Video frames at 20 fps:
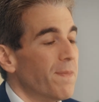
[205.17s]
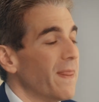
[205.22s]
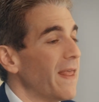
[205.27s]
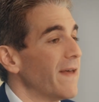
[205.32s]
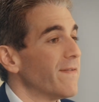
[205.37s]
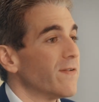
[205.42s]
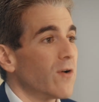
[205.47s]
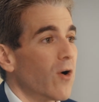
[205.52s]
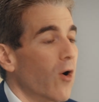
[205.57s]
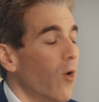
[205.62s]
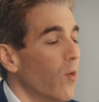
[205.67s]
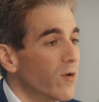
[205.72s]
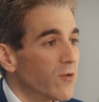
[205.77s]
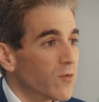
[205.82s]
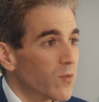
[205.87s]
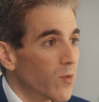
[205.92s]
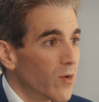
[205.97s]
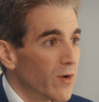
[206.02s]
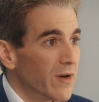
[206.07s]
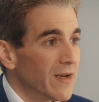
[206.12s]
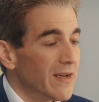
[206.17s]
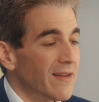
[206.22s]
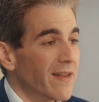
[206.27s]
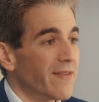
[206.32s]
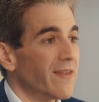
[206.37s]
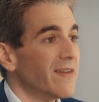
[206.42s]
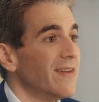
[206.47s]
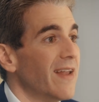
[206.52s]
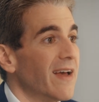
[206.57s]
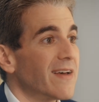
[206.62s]
If you're always worried that
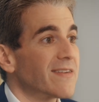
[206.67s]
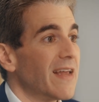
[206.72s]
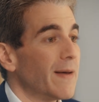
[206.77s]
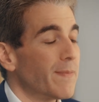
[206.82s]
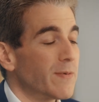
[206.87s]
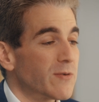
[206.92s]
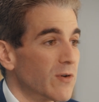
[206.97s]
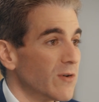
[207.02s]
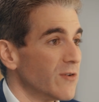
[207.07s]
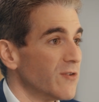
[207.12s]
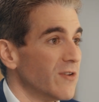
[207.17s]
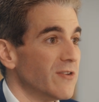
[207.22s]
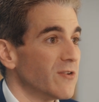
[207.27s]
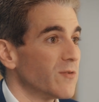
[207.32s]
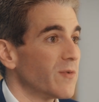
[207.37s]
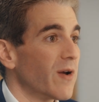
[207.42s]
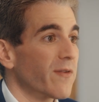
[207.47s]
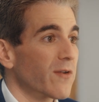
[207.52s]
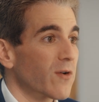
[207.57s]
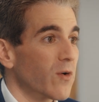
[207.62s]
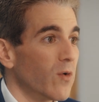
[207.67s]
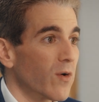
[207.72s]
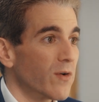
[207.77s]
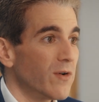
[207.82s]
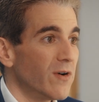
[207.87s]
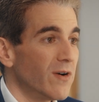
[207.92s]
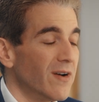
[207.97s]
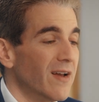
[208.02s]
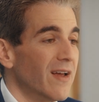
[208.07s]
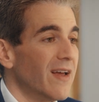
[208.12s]
the next episode is, around the
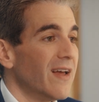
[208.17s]
corner,